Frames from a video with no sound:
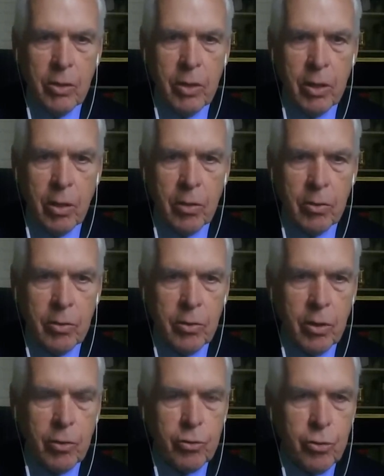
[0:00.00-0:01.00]
Their
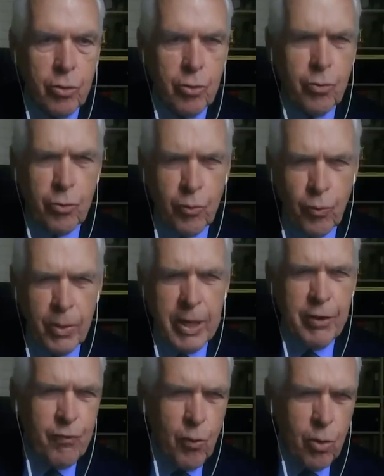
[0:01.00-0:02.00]
200,
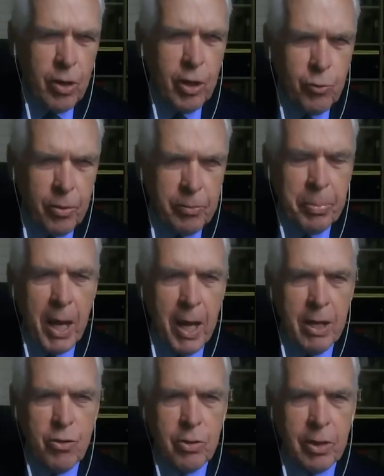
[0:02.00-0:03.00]
300,
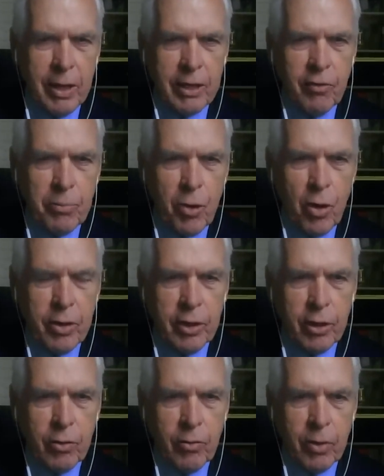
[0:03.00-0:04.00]
400-page collective
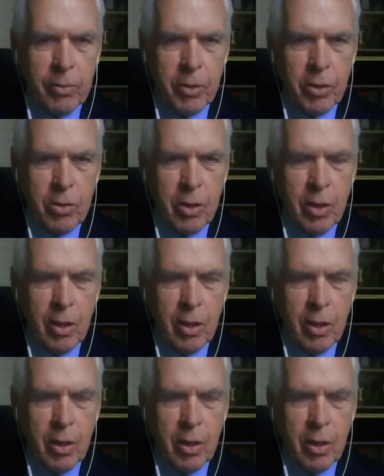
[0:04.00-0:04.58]
bargaining agreements